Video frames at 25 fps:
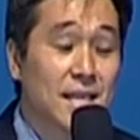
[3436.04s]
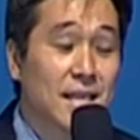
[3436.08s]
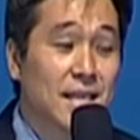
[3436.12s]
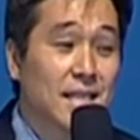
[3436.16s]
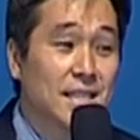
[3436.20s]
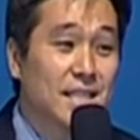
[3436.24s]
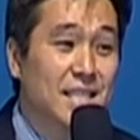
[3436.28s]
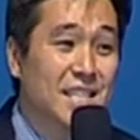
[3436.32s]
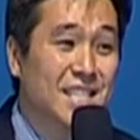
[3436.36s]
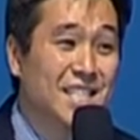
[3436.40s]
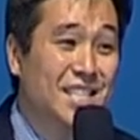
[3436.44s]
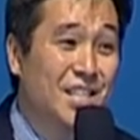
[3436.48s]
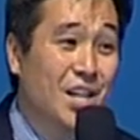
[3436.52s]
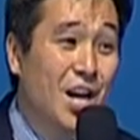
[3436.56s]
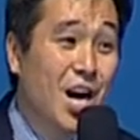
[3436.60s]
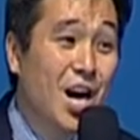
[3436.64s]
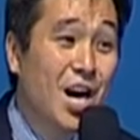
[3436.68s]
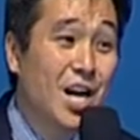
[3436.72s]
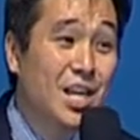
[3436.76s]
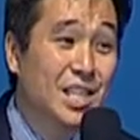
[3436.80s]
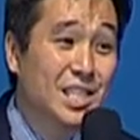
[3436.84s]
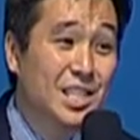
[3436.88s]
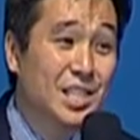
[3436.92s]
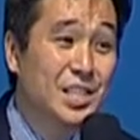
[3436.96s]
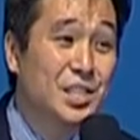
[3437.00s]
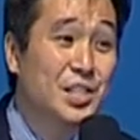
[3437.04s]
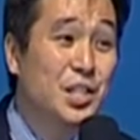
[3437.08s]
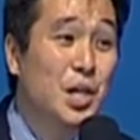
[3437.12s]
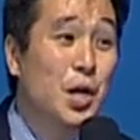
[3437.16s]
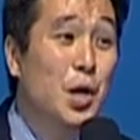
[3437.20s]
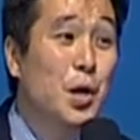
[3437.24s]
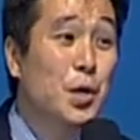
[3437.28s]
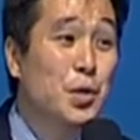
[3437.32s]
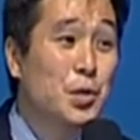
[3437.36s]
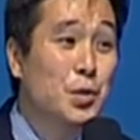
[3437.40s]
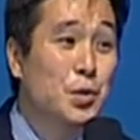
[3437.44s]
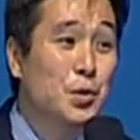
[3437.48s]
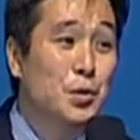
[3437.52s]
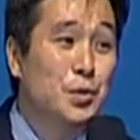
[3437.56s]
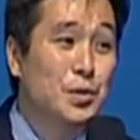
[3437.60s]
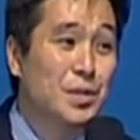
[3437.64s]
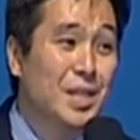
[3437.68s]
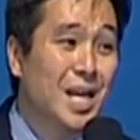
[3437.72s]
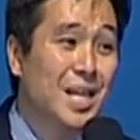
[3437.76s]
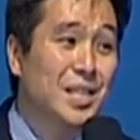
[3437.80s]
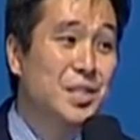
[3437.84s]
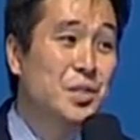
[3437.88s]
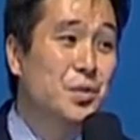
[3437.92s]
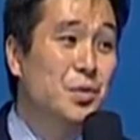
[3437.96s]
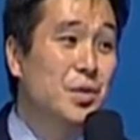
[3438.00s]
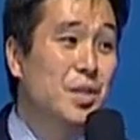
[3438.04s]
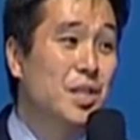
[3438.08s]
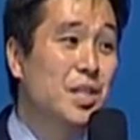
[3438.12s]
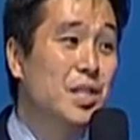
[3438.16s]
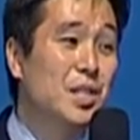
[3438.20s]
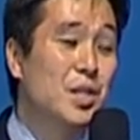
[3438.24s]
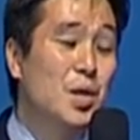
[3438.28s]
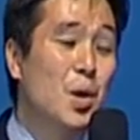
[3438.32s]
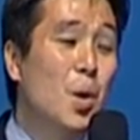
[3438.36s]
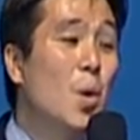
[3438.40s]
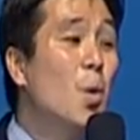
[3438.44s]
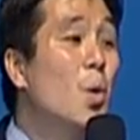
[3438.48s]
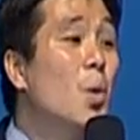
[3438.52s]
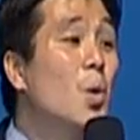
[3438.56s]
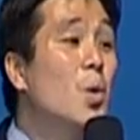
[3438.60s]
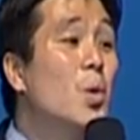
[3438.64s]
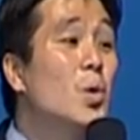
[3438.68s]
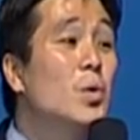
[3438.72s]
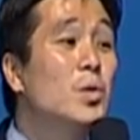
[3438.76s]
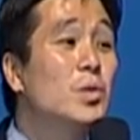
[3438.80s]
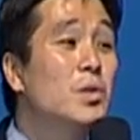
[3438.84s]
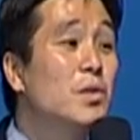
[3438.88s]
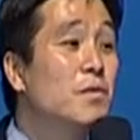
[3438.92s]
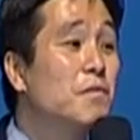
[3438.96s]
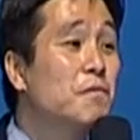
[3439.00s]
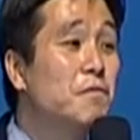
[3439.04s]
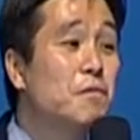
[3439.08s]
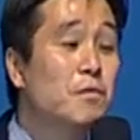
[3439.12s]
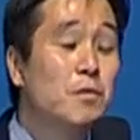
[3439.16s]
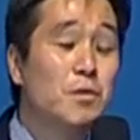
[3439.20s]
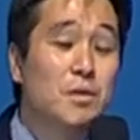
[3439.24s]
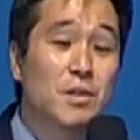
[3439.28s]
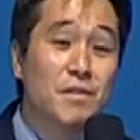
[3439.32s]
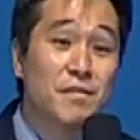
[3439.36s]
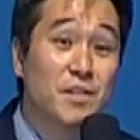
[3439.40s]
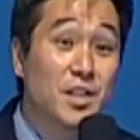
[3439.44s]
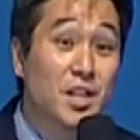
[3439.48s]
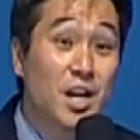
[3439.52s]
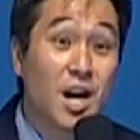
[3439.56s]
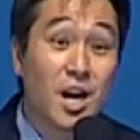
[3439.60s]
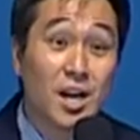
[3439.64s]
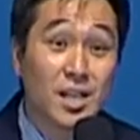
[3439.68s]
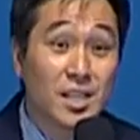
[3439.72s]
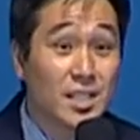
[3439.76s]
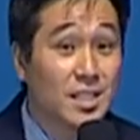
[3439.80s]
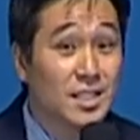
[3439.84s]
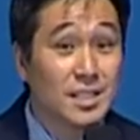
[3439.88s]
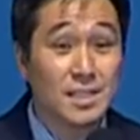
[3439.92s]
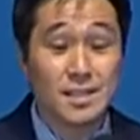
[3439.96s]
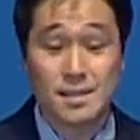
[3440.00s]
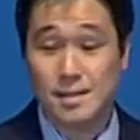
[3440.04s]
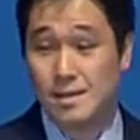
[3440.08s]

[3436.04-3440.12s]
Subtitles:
Did God tell you not to eat all the fruit of the garden?